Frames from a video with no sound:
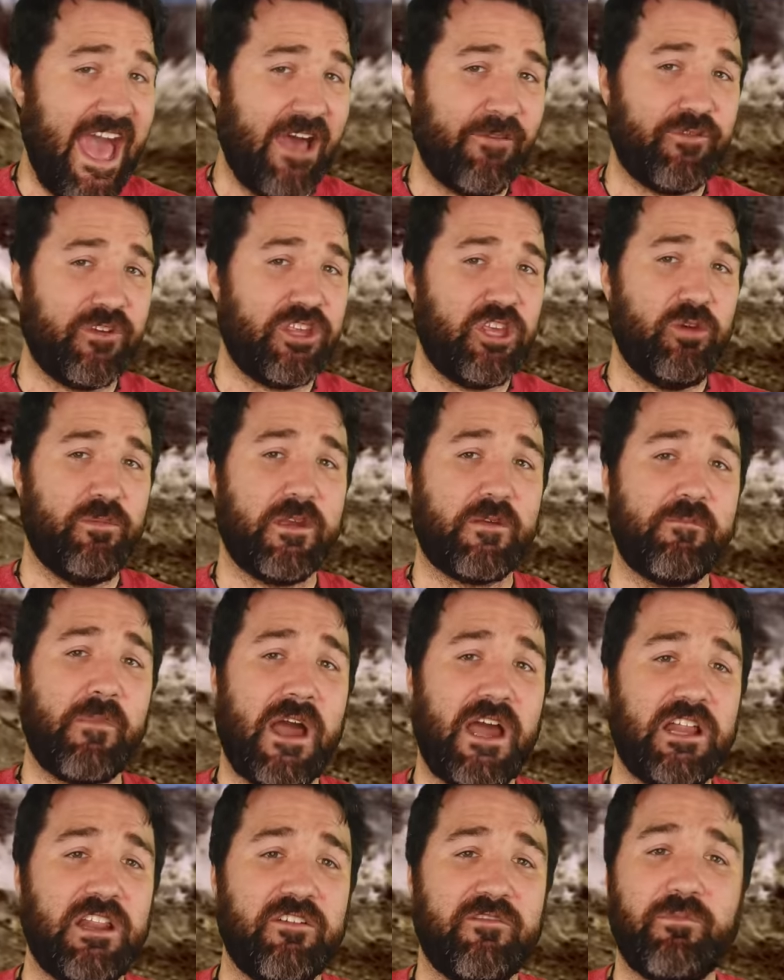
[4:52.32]
Half a cubic
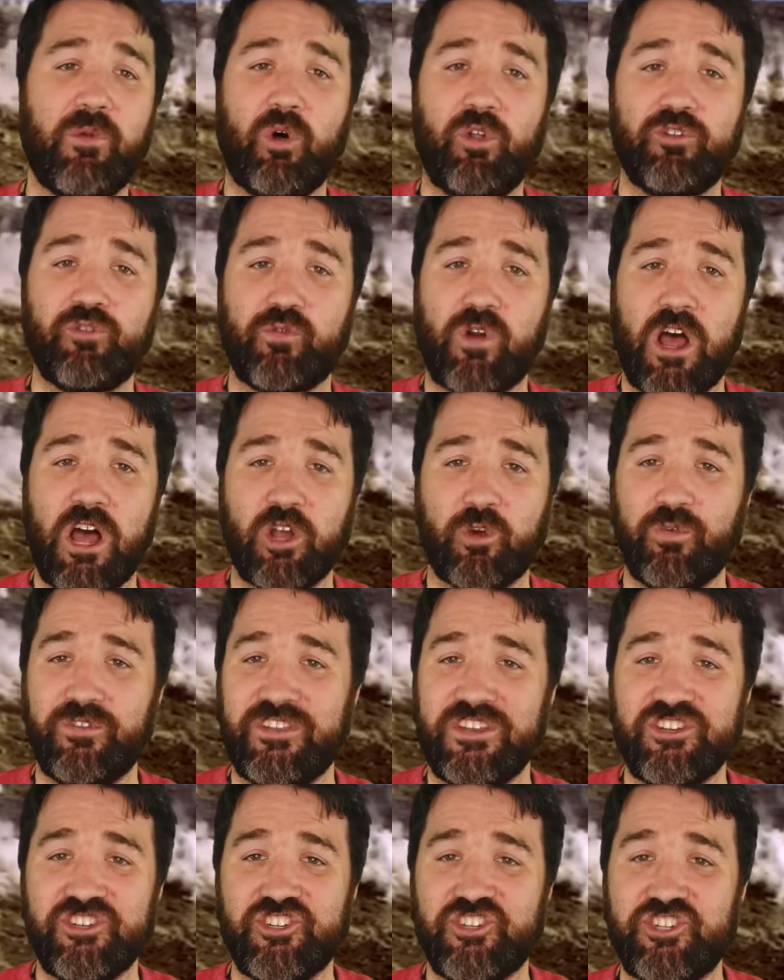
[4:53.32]
mile of molten rock
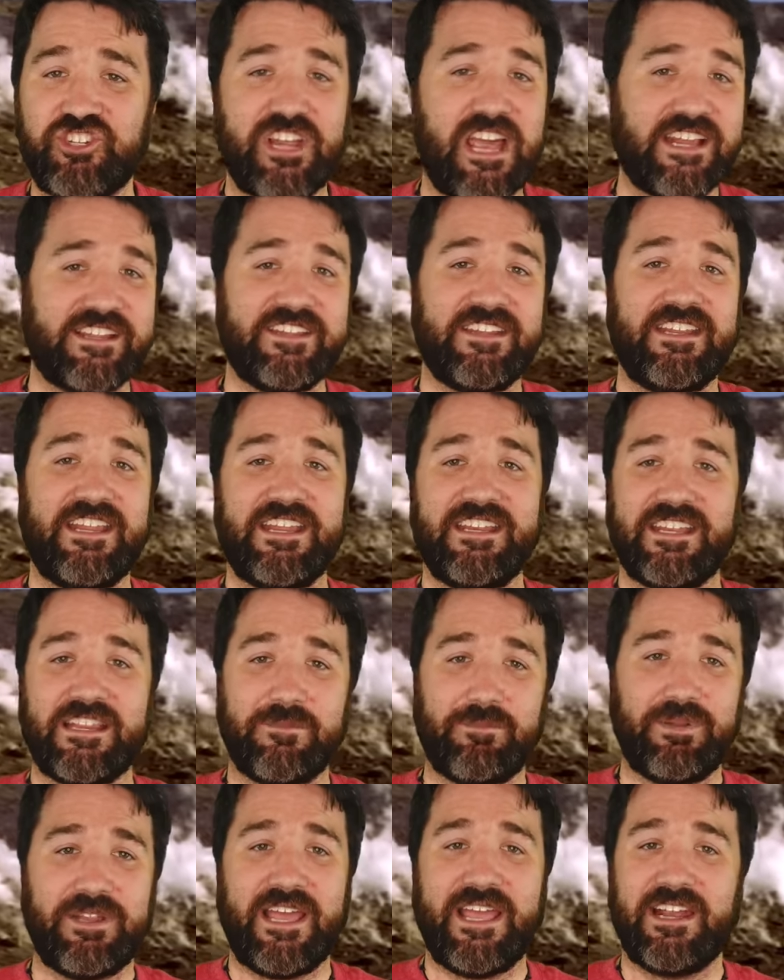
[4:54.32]
was injected
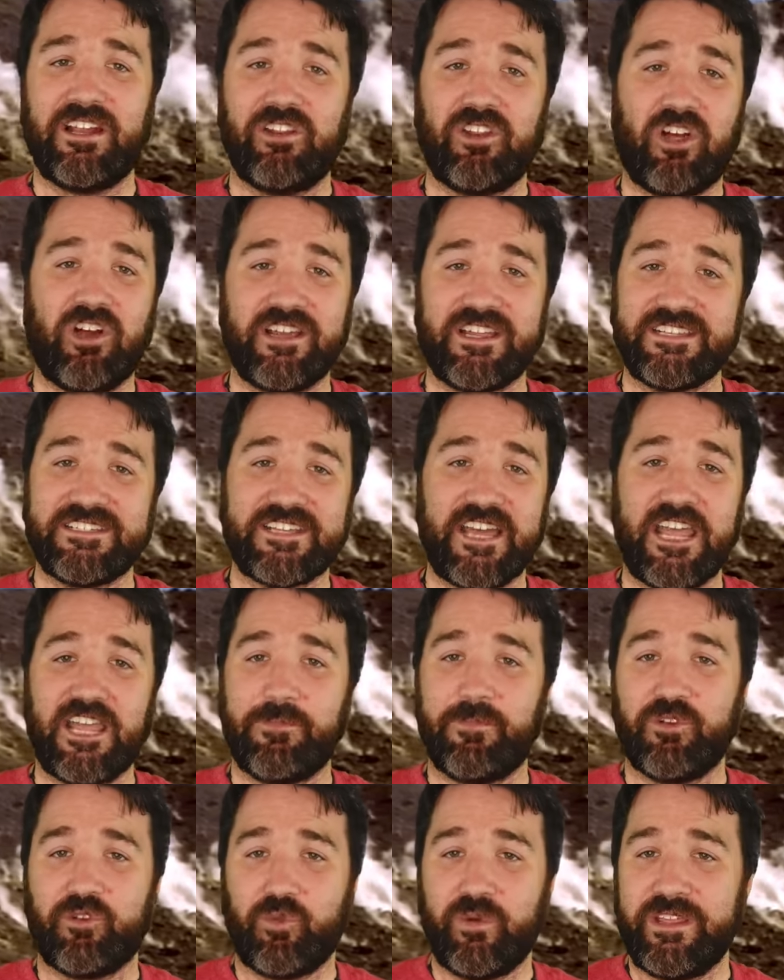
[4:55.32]
into the plate along a
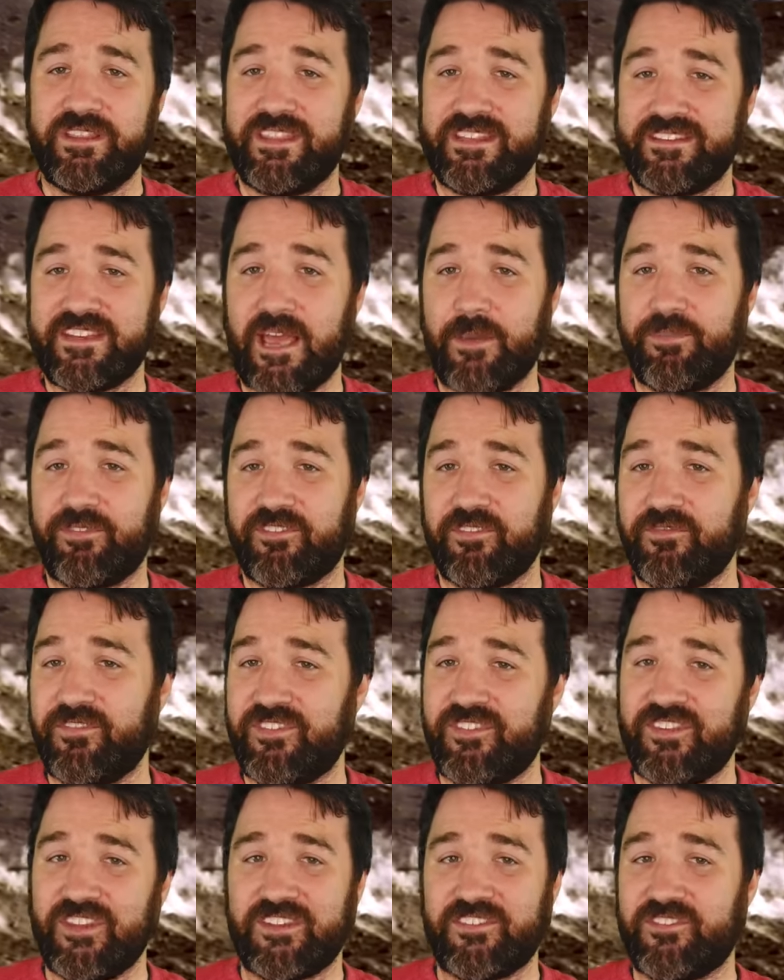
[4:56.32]
dike between the depths
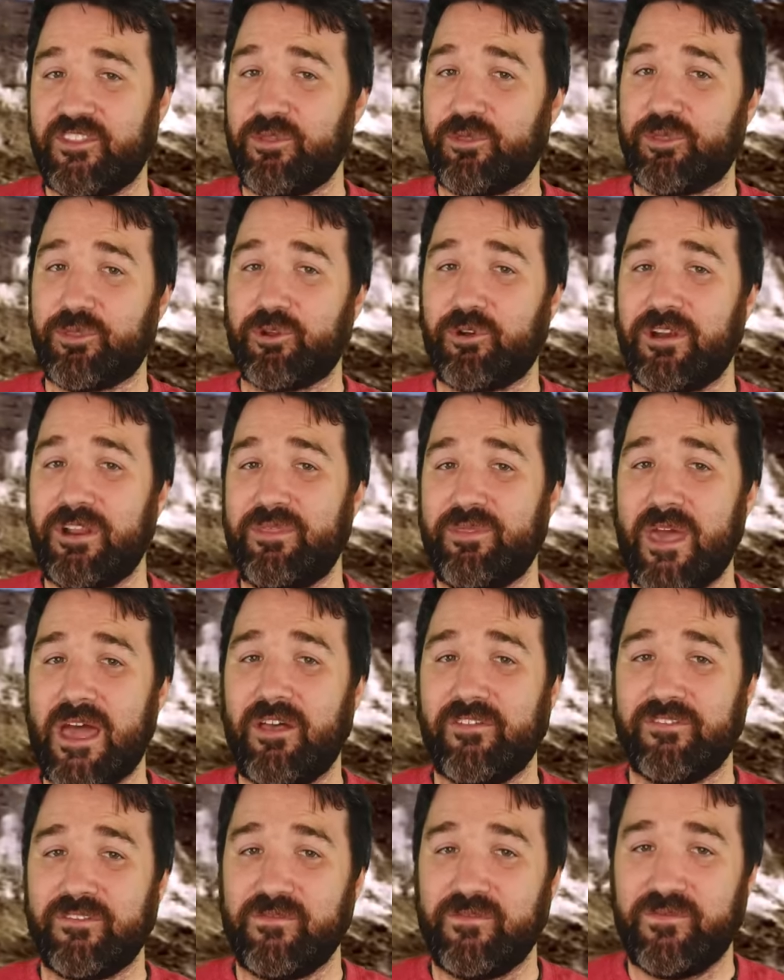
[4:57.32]
of 6 and
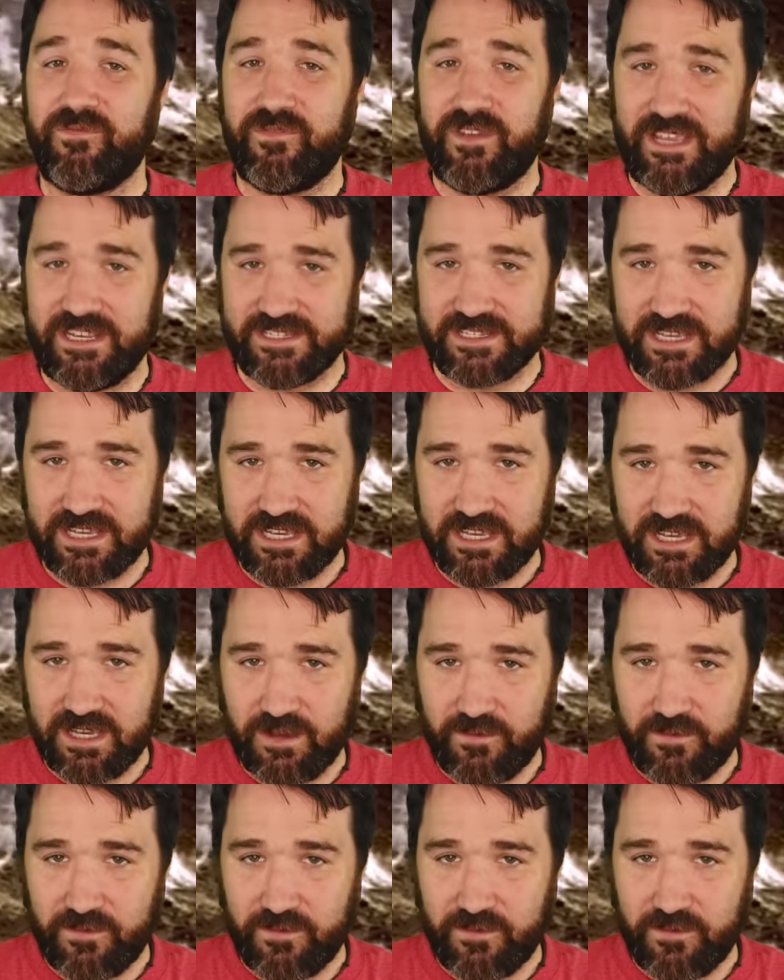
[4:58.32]
30,000 feet,